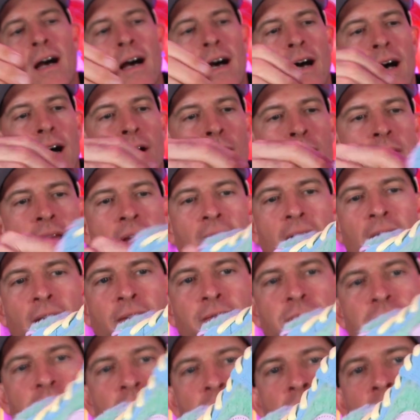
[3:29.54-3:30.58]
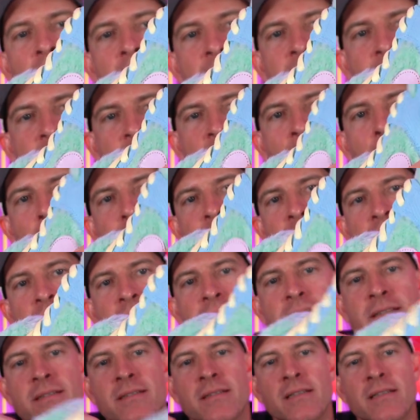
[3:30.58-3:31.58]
We have two lace options.